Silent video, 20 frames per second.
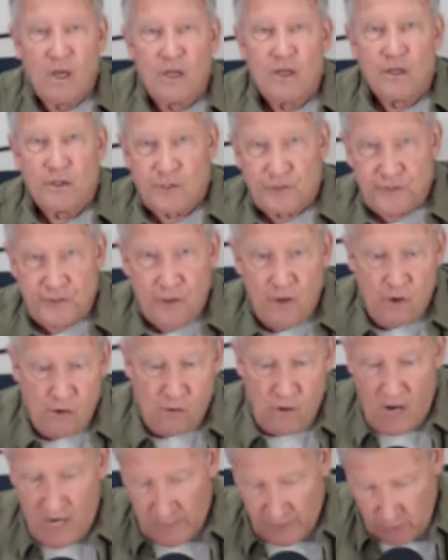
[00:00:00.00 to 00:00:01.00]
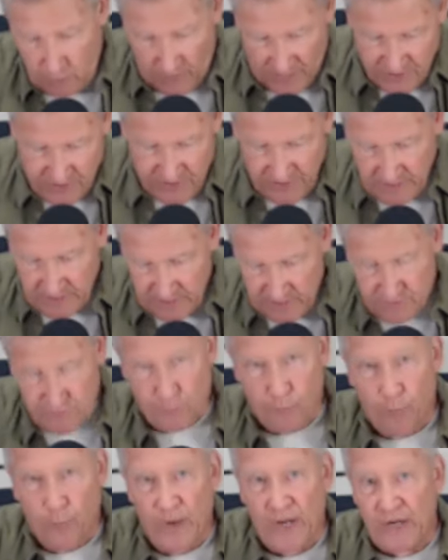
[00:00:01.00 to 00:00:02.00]
So, our question is
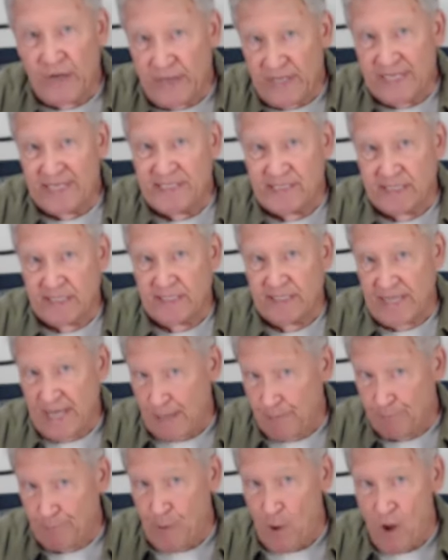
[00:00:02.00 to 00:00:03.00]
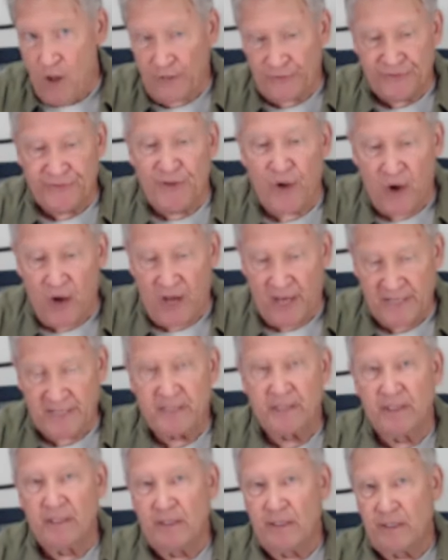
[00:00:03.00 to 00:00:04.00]
where is it that Paul taught
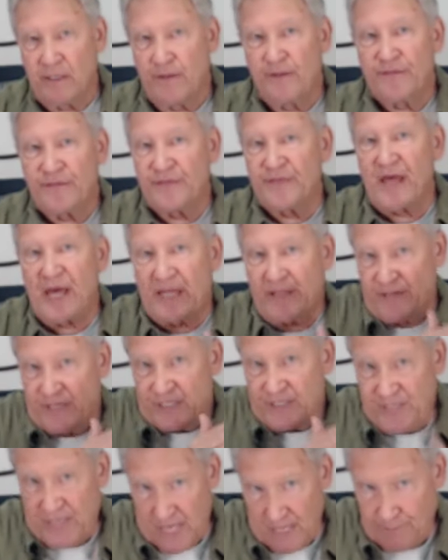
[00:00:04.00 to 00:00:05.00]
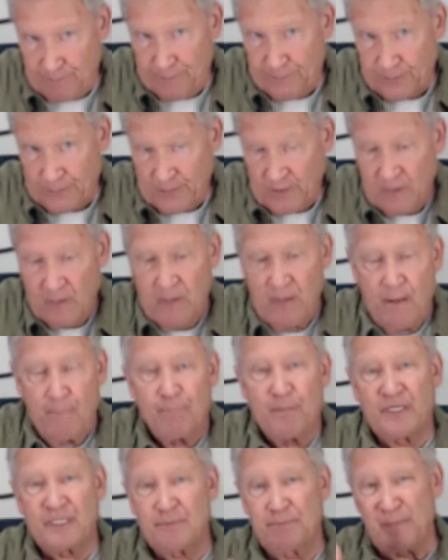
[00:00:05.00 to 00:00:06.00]
that the temple
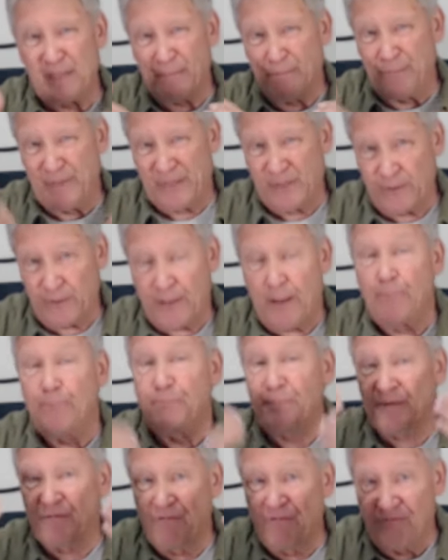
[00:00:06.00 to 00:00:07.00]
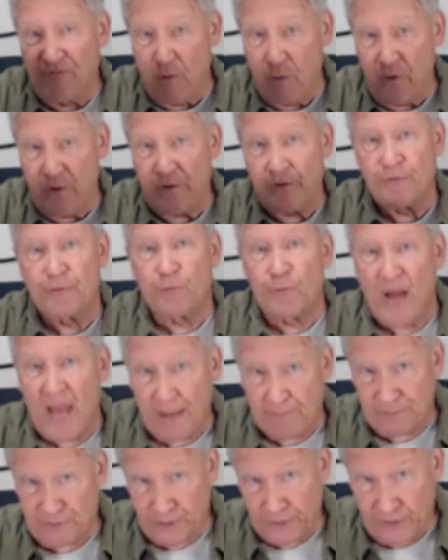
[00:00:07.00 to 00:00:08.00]
must be built before the
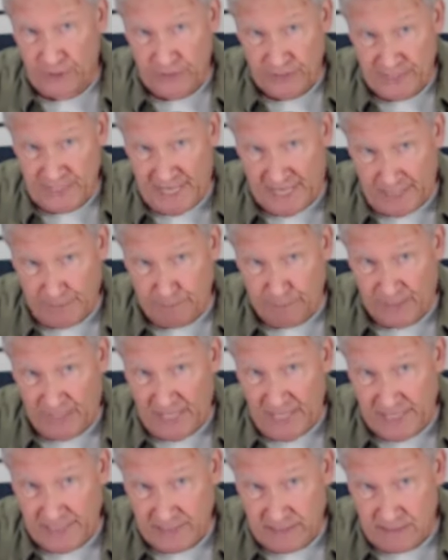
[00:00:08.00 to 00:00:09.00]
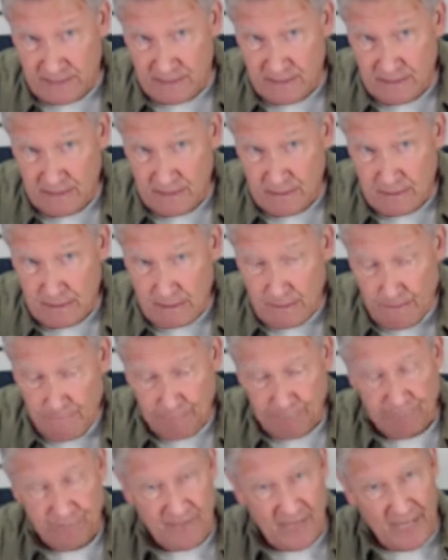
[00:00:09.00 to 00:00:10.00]
rapture could take place?
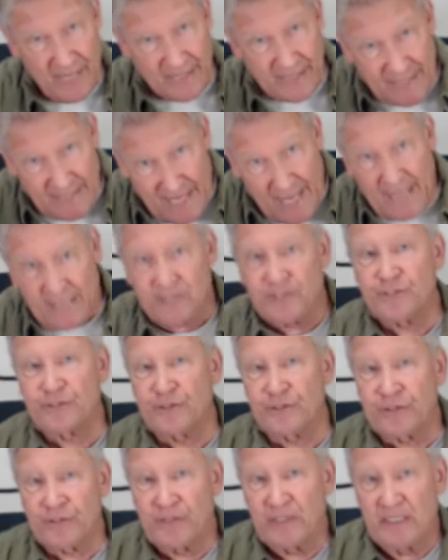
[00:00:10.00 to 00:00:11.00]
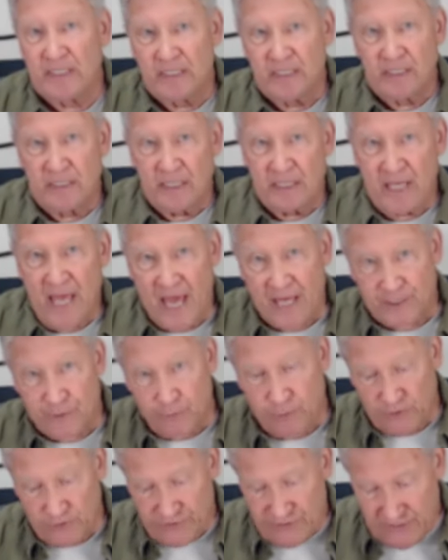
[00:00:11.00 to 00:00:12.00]
And the answer, as
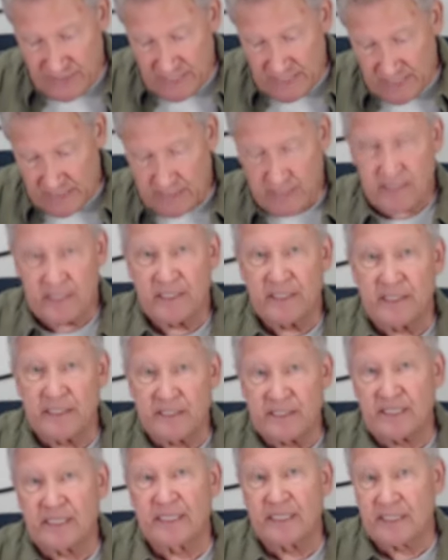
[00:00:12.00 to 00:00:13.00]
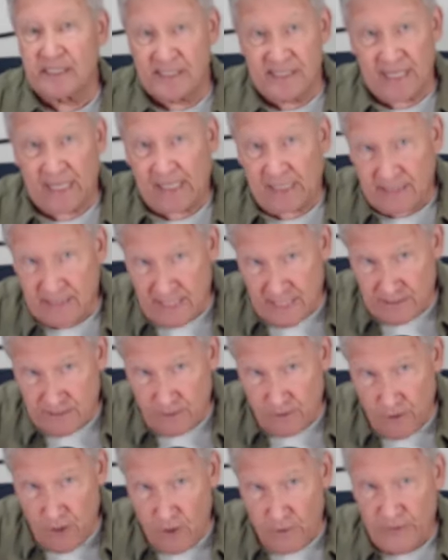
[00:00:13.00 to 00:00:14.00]
we'll see, is in Second
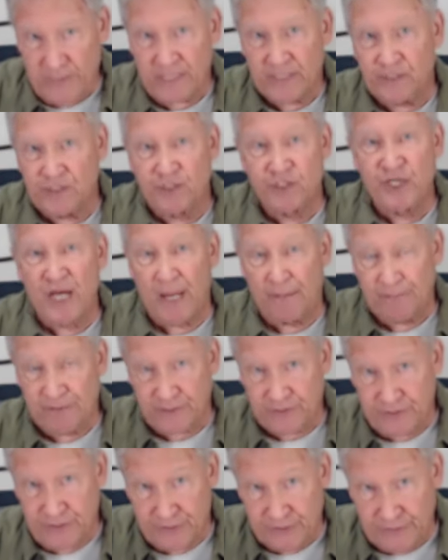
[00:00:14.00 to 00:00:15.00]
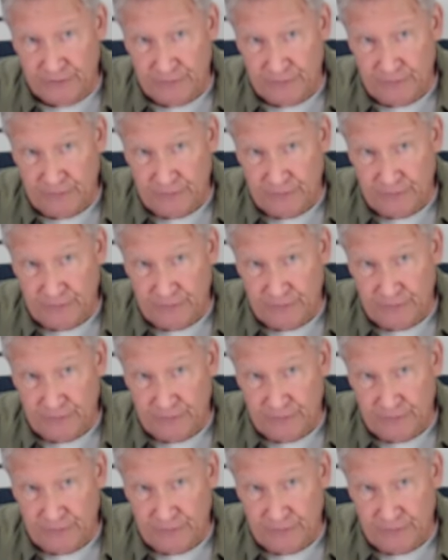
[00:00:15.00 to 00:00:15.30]
Thessalonians chapter 2.